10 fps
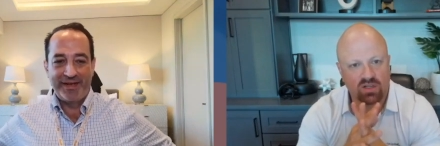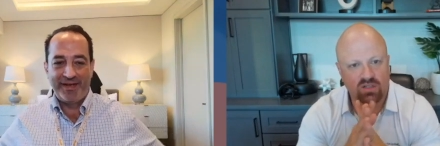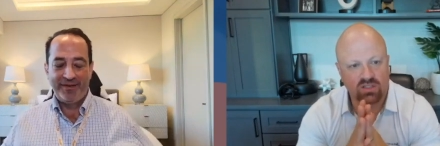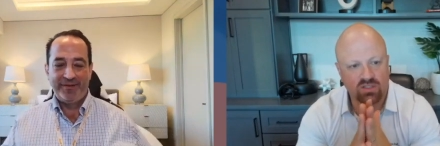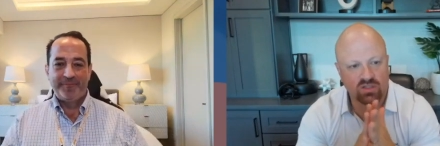
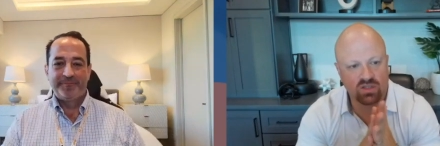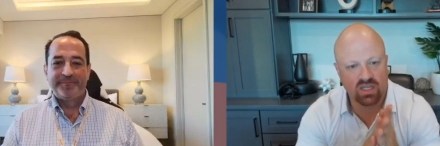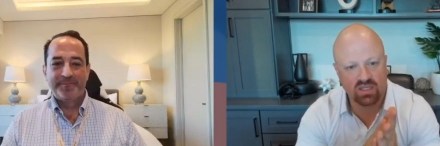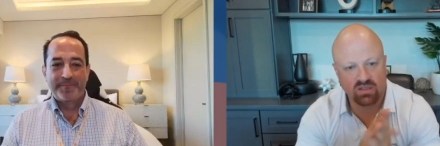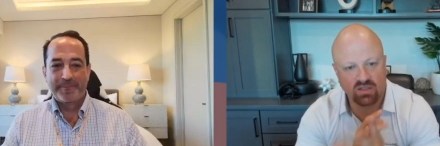Speaker 1: understood
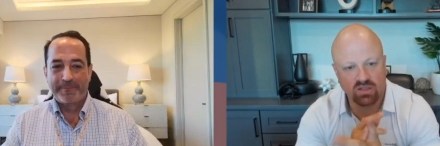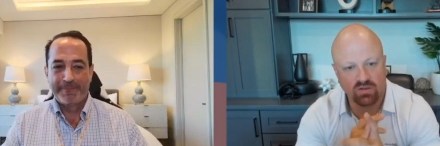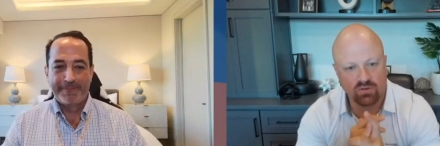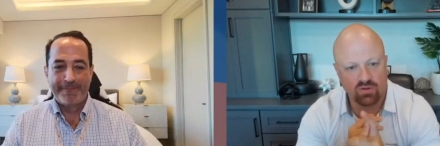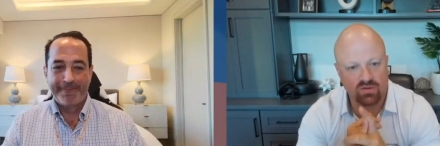that, you
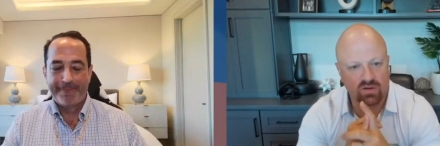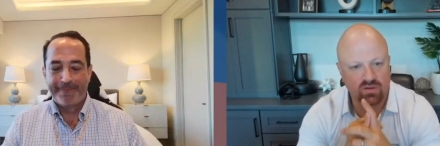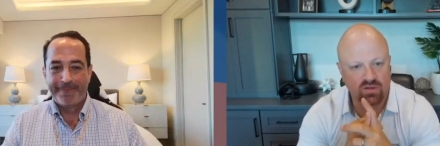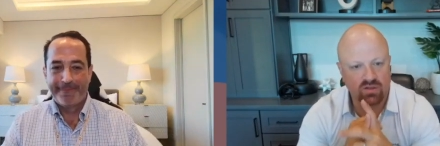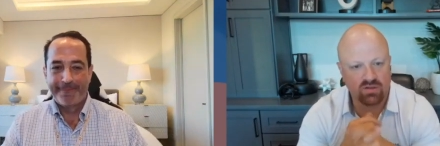know, if you uh,
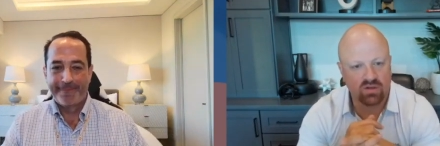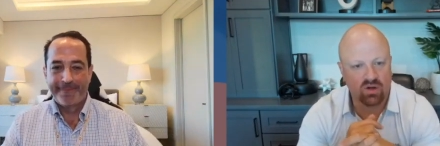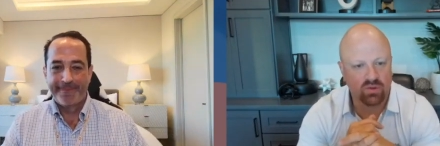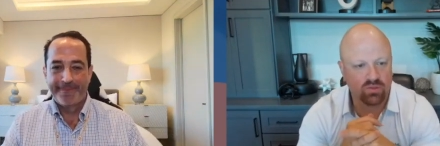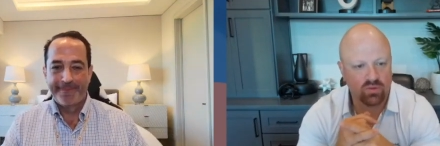
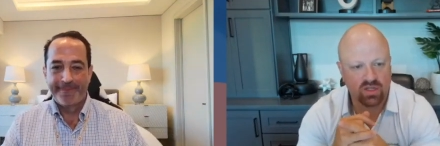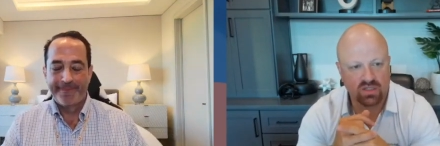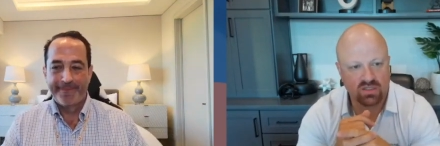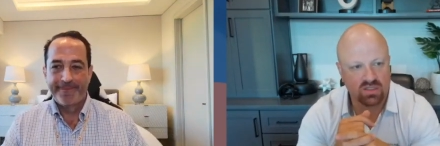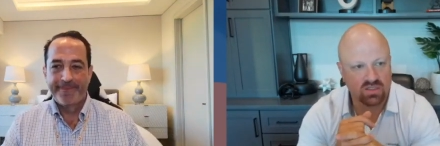R3
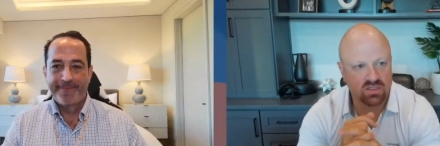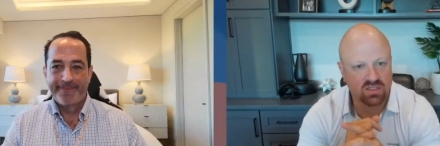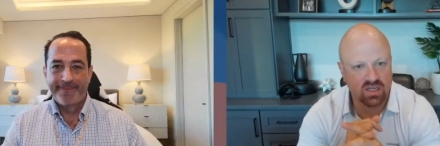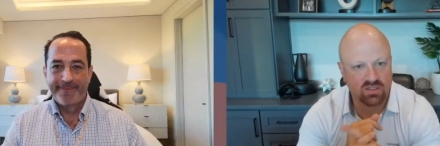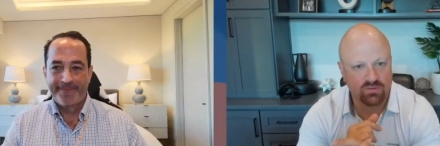instance
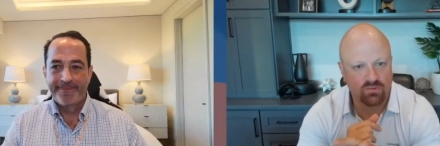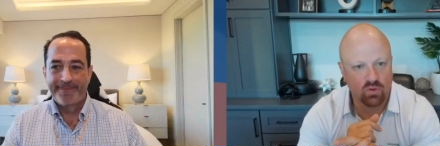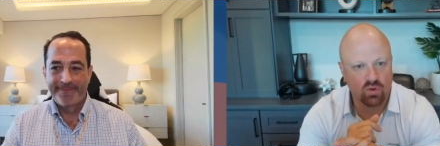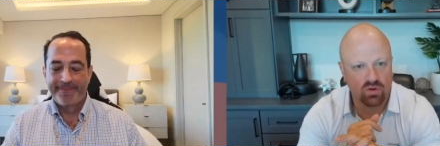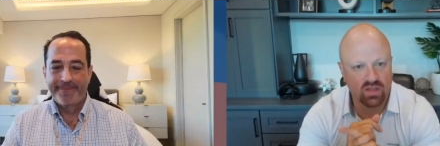this
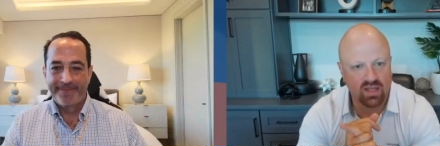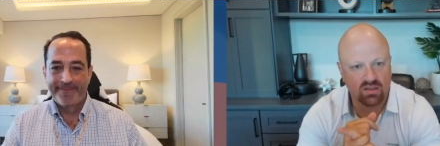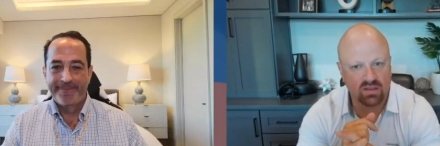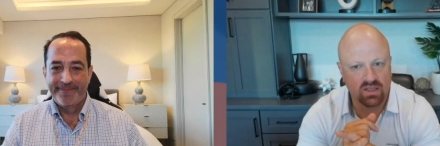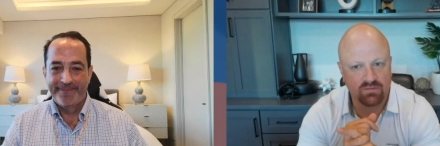S4,
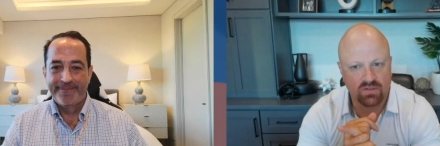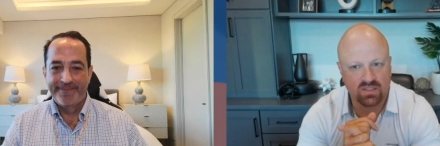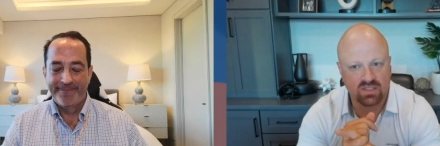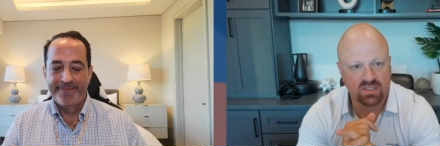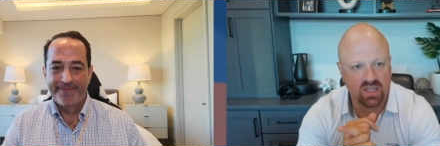that lift
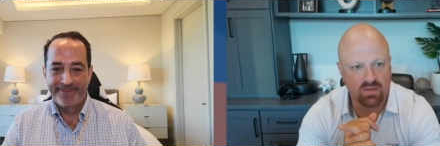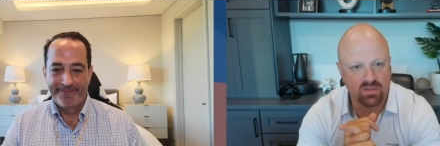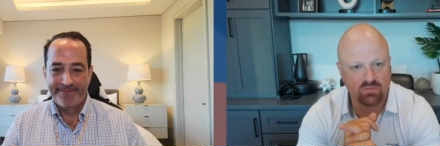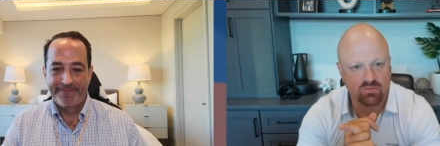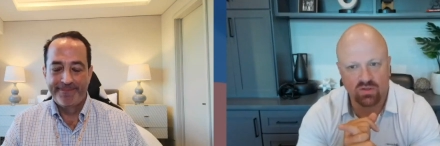is the
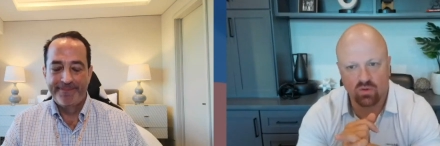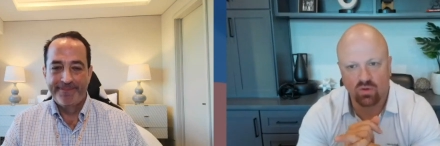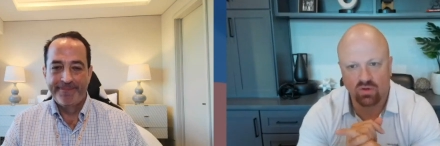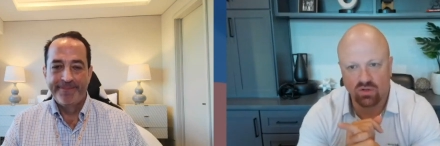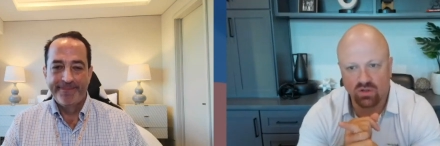same as moving to
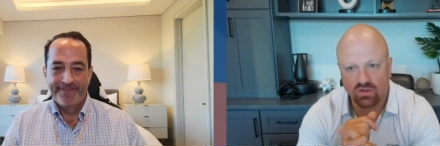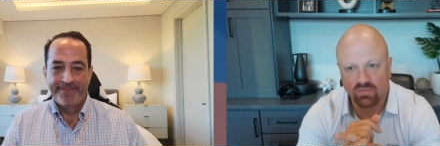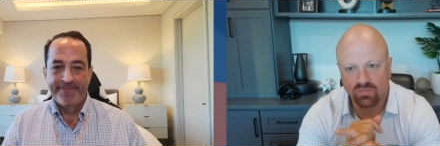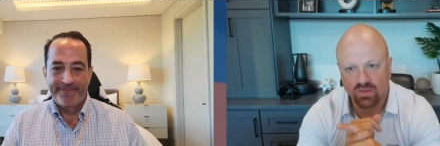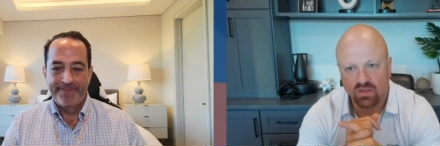Oracle.
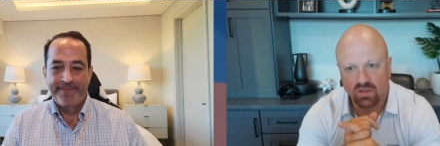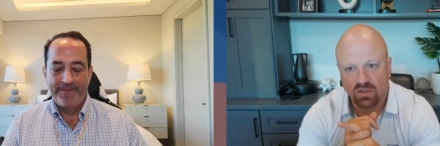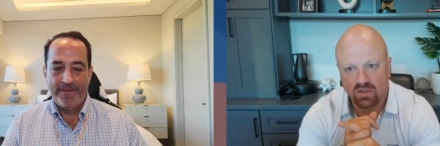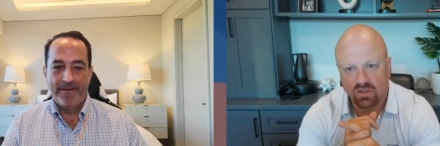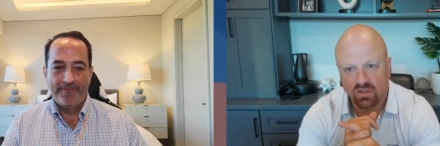
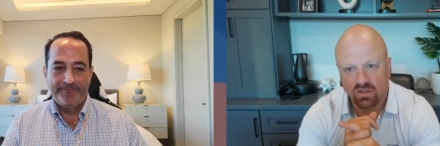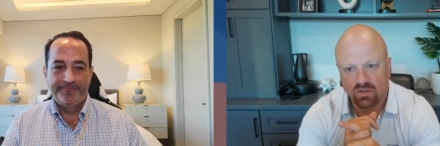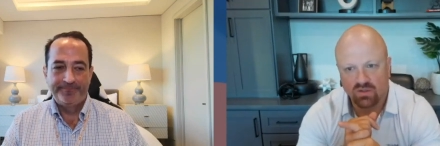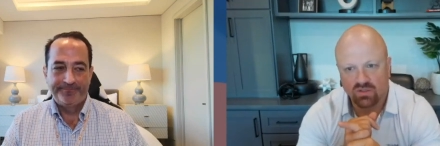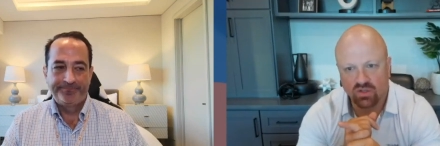Yeah.
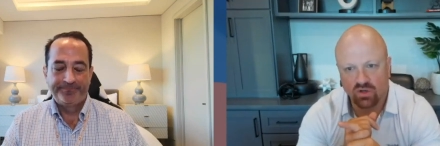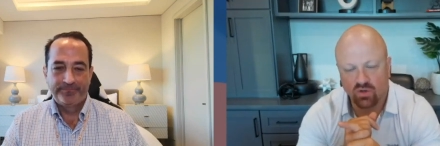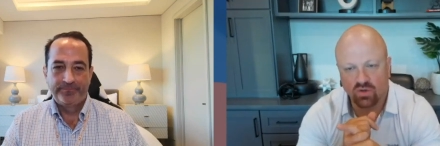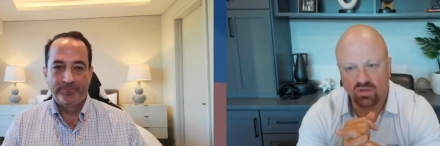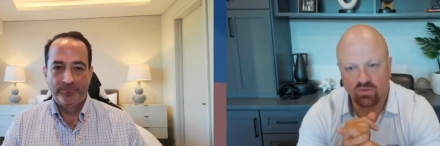
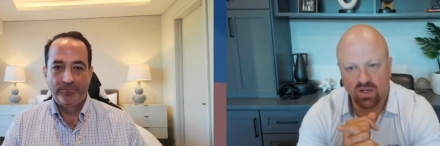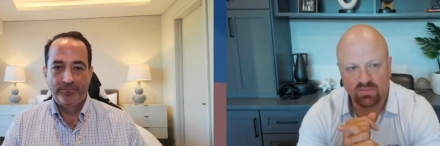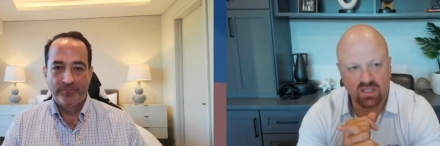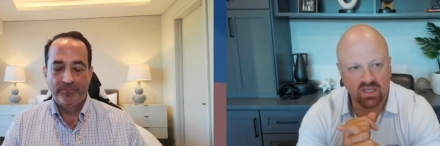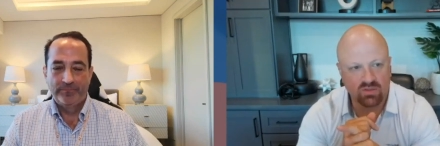So what
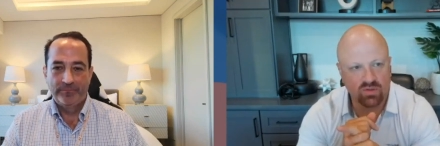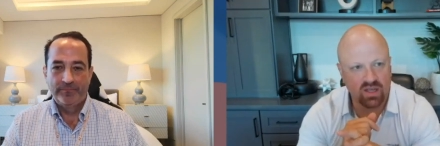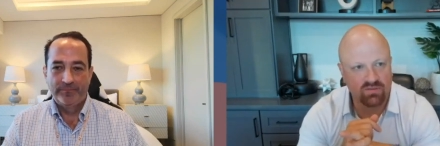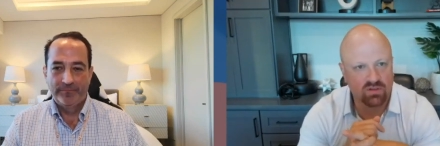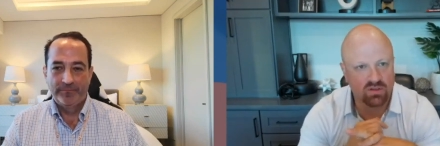I'm saying is when
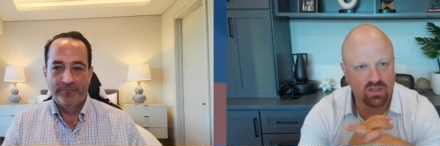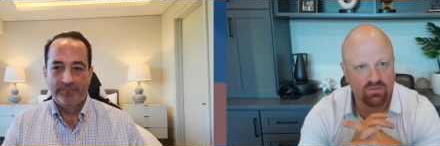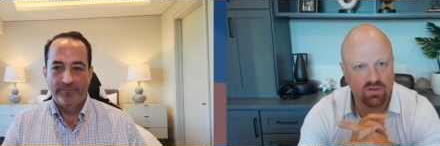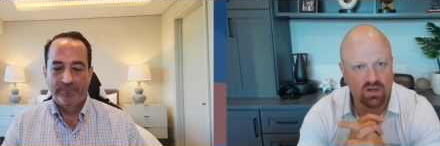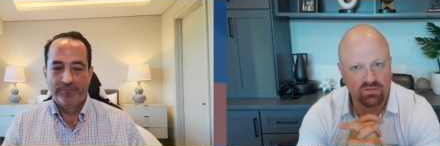they have to
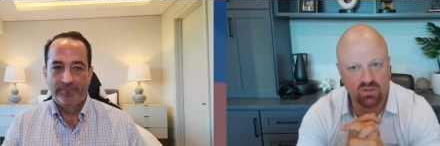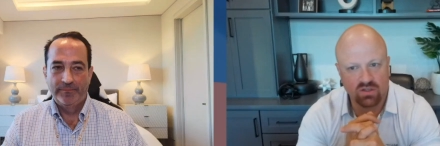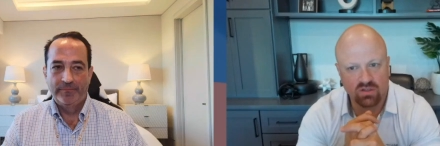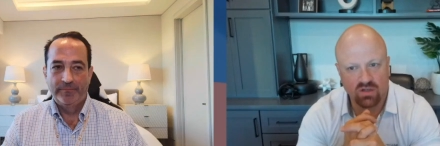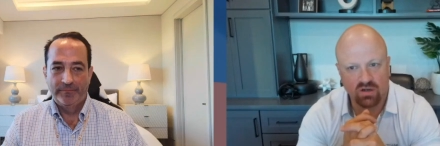lift off
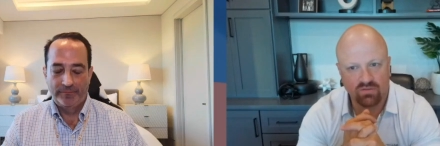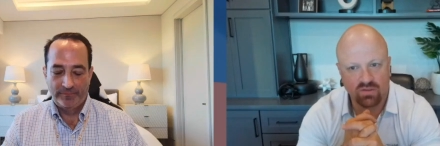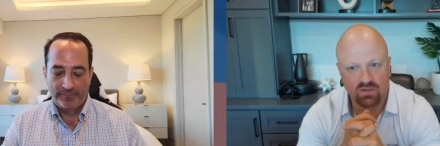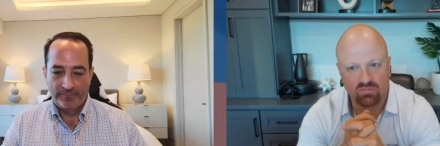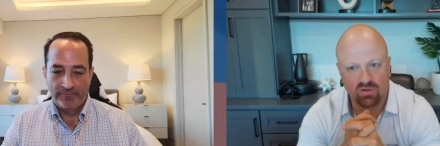the
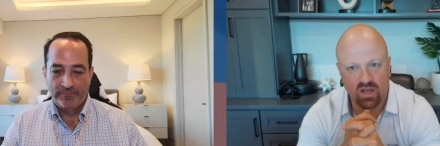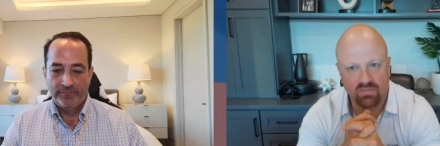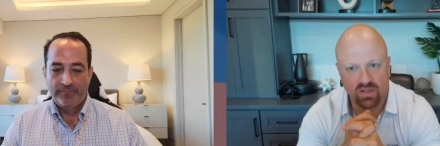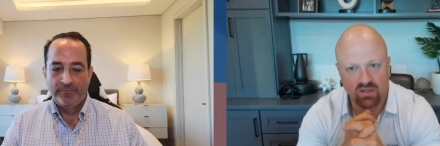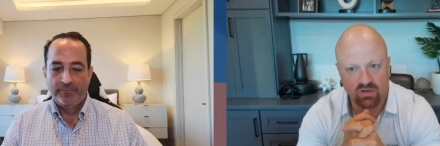off the
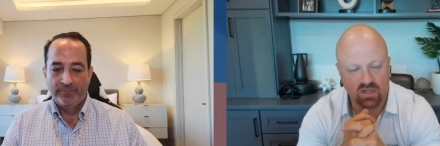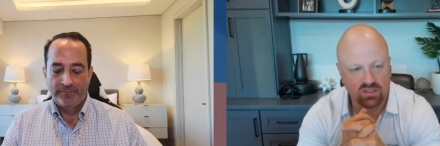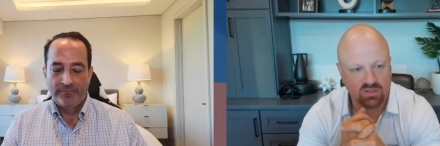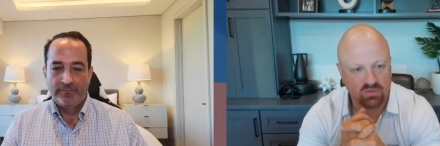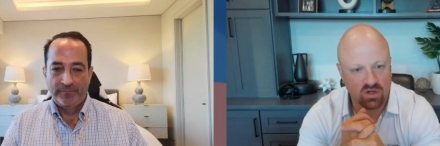prem and their
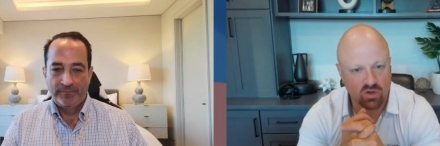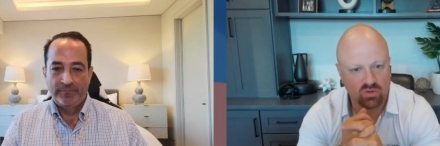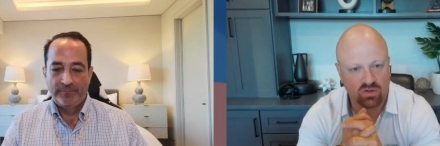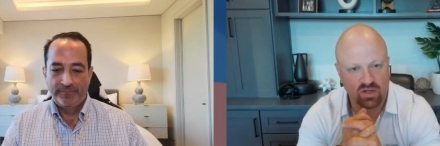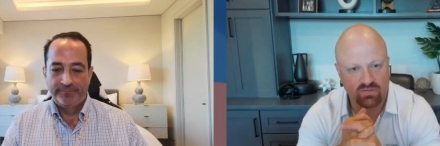custom
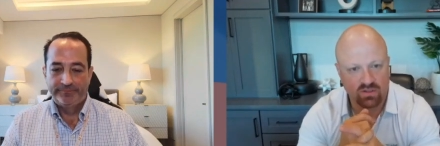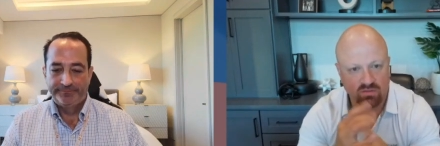code, they're gonna have to